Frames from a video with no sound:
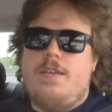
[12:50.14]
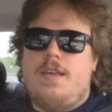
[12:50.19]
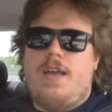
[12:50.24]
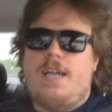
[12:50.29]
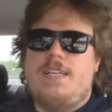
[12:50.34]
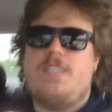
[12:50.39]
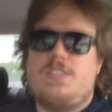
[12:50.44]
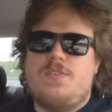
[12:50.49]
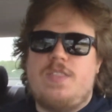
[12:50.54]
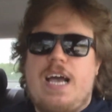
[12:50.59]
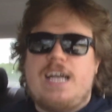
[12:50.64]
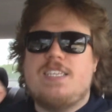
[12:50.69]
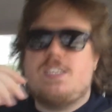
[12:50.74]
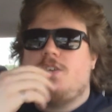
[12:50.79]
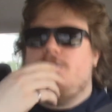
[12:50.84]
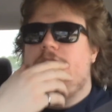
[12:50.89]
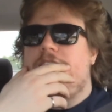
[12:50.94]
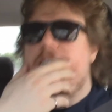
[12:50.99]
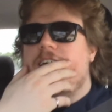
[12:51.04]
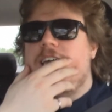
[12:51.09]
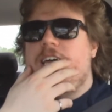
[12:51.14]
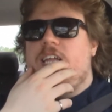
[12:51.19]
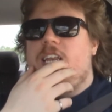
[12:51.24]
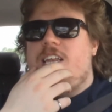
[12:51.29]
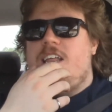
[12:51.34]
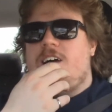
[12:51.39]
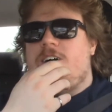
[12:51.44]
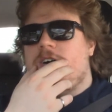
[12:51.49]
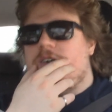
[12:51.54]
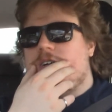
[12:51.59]
And so that's good.
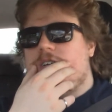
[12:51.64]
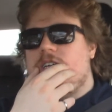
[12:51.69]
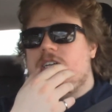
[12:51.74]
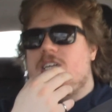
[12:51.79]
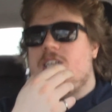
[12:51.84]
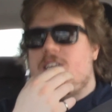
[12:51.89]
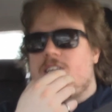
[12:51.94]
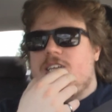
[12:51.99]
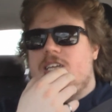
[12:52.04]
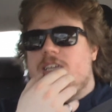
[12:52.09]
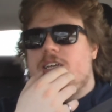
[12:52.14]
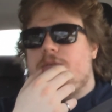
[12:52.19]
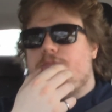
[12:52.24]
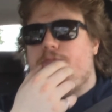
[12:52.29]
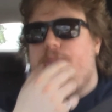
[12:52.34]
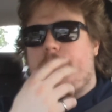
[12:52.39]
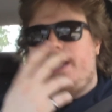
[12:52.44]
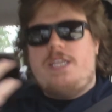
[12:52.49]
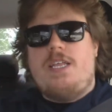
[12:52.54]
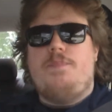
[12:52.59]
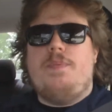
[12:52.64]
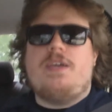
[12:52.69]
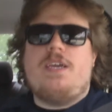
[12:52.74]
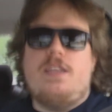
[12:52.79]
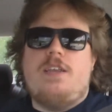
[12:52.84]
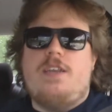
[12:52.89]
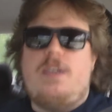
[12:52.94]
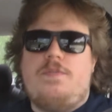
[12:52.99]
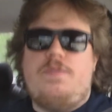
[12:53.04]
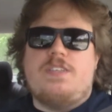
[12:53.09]
Now, Pandemic
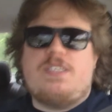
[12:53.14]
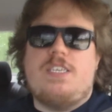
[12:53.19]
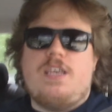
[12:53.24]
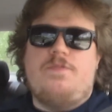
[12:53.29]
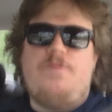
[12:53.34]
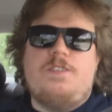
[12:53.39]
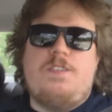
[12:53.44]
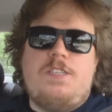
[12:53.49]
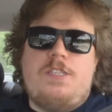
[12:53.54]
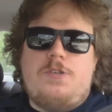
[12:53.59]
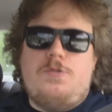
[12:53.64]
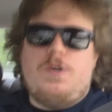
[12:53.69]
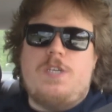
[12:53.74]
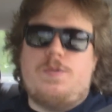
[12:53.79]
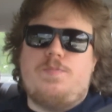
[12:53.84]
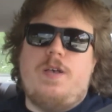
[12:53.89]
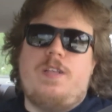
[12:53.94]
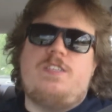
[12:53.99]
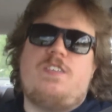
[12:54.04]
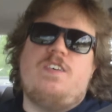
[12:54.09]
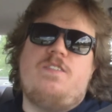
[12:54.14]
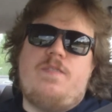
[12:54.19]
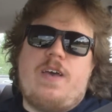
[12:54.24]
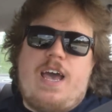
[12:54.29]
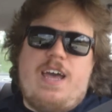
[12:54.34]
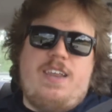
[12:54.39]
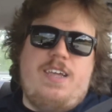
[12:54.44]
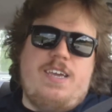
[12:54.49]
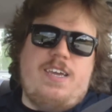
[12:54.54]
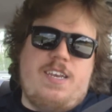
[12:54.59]
in and of itself isn't too expensive.
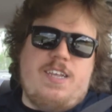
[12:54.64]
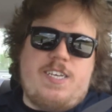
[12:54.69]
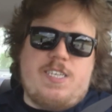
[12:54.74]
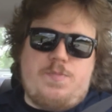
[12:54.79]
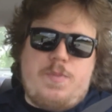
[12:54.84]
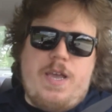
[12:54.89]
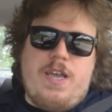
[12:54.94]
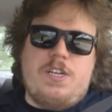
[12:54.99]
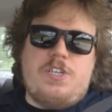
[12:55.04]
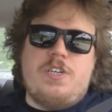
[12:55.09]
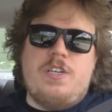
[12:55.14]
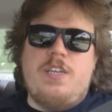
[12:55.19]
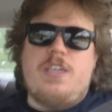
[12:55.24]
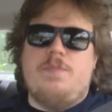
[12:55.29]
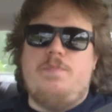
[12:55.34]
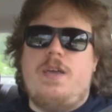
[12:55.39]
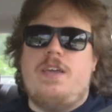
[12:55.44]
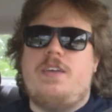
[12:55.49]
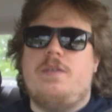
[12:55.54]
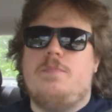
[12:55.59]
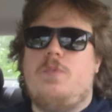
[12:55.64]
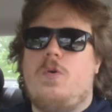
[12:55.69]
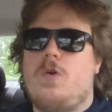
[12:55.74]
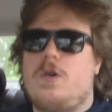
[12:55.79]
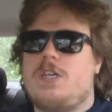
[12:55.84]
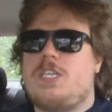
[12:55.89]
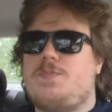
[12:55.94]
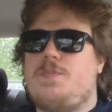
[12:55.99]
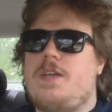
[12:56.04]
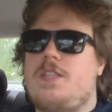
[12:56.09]
Adding an expansion can make it more
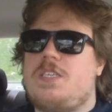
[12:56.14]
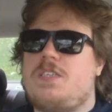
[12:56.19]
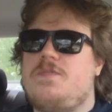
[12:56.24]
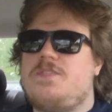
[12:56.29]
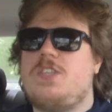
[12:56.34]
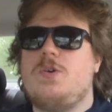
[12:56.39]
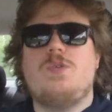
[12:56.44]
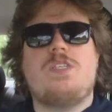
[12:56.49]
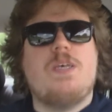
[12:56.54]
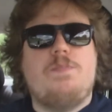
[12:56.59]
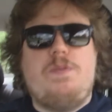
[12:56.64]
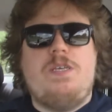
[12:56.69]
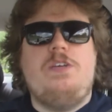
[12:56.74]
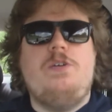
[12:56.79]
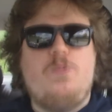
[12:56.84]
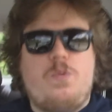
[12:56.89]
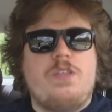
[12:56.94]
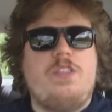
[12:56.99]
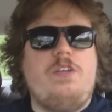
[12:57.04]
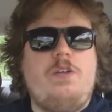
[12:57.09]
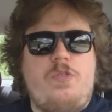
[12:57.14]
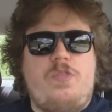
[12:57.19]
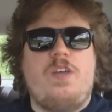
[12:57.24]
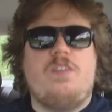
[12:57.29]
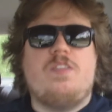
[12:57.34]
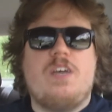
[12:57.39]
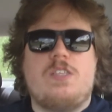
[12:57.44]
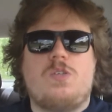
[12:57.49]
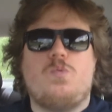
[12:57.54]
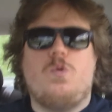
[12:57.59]
expensive, so it's up to you whether you
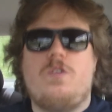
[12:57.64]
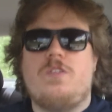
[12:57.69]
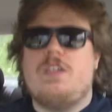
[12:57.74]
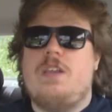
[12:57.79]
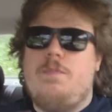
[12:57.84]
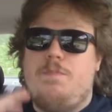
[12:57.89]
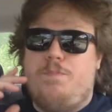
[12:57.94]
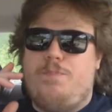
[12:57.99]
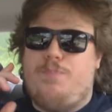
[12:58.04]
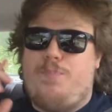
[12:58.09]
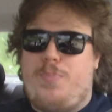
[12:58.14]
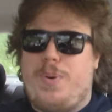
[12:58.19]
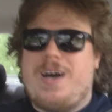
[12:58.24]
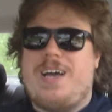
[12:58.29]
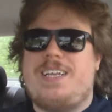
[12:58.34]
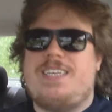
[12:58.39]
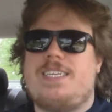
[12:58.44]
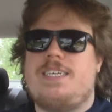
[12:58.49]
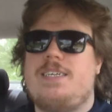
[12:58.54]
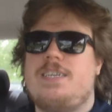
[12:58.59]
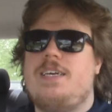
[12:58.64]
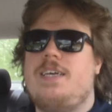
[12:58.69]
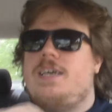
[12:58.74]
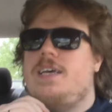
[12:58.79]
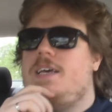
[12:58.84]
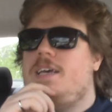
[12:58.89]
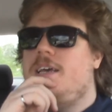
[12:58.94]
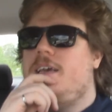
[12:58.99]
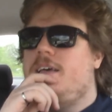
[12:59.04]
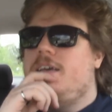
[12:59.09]
think that's worth it. But
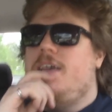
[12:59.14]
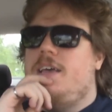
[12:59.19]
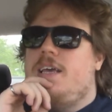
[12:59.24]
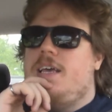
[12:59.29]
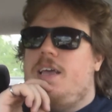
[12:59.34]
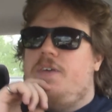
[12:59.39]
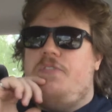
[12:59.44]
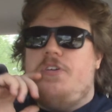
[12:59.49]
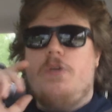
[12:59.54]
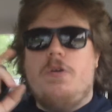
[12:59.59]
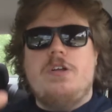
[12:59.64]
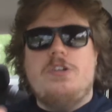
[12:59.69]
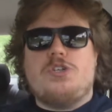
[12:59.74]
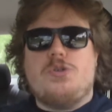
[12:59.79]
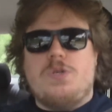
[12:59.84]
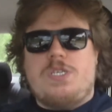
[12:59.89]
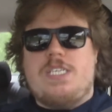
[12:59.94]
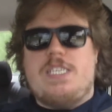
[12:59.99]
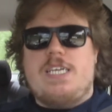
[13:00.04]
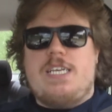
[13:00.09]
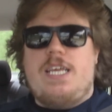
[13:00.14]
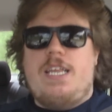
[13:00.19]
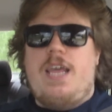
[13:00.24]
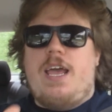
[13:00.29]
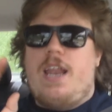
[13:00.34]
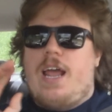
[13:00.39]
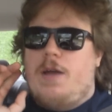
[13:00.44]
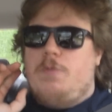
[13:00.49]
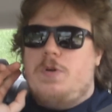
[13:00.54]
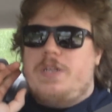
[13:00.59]
if you're interested in
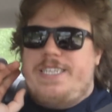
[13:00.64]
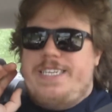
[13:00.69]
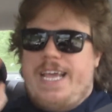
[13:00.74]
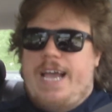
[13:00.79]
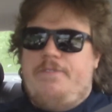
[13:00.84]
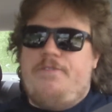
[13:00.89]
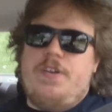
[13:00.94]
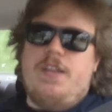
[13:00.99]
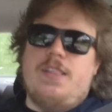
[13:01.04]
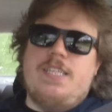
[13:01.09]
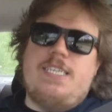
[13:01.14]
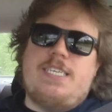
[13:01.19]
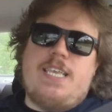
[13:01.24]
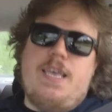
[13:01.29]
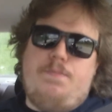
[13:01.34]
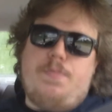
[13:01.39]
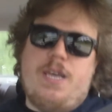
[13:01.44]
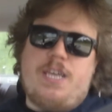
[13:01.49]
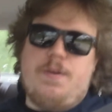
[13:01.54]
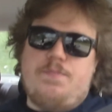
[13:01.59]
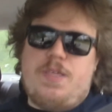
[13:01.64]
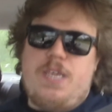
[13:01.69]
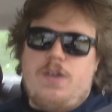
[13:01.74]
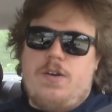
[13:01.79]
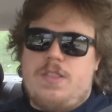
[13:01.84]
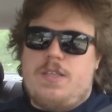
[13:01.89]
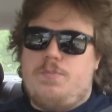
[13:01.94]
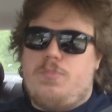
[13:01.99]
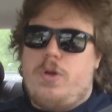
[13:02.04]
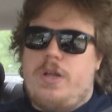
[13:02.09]
it, I would definitely say pick up the
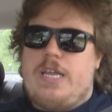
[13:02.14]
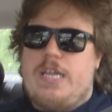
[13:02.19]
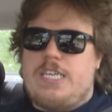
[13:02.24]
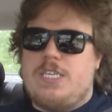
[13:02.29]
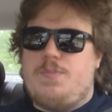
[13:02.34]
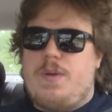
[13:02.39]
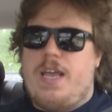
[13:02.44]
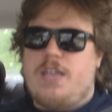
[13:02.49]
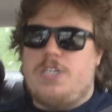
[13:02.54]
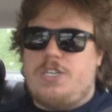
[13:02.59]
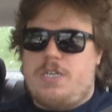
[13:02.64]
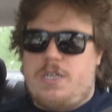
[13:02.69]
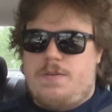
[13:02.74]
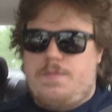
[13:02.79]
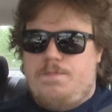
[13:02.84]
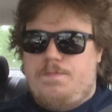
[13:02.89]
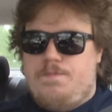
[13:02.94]
On the Brink expansion,